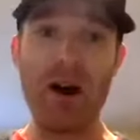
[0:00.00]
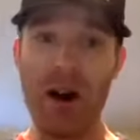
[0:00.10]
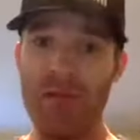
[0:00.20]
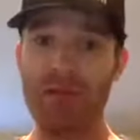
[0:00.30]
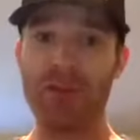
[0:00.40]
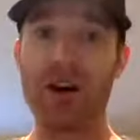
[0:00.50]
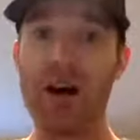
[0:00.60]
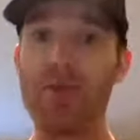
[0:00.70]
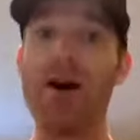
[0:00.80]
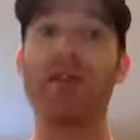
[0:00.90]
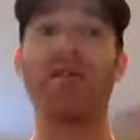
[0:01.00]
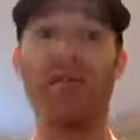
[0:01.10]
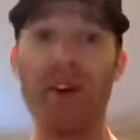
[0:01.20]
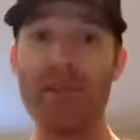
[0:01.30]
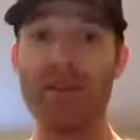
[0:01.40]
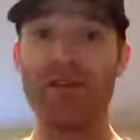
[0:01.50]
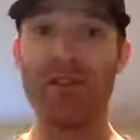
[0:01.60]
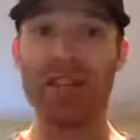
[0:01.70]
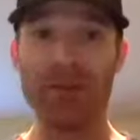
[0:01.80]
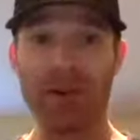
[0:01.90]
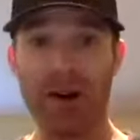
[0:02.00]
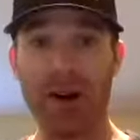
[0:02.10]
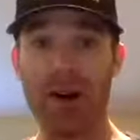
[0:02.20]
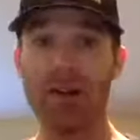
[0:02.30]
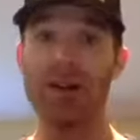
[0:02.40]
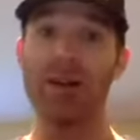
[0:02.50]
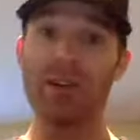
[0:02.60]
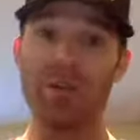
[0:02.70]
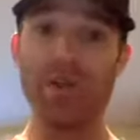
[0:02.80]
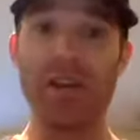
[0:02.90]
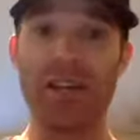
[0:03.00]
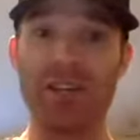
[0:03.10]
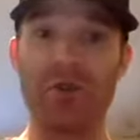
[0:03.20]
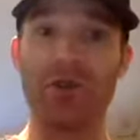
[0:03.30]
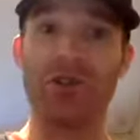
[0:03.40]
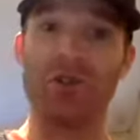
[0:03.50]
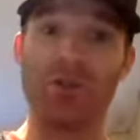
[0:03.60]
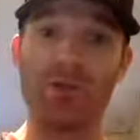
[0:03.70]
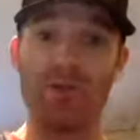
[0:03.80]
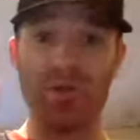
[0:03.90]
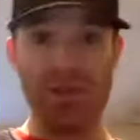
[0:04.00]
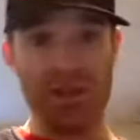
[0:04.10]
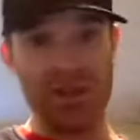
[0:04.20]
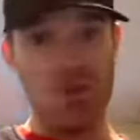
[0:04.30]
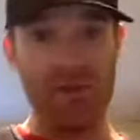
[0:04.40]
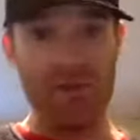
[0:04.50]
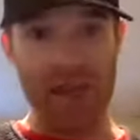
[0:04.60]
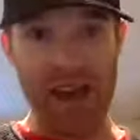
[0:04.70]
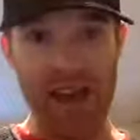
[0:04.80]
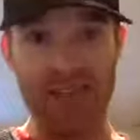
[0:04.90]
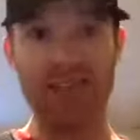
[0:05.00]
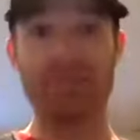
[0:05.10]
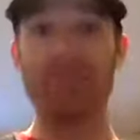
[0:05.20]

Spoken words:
offer to hop on a 5-minute Facebook call so you can get to know each other, so you can see your face,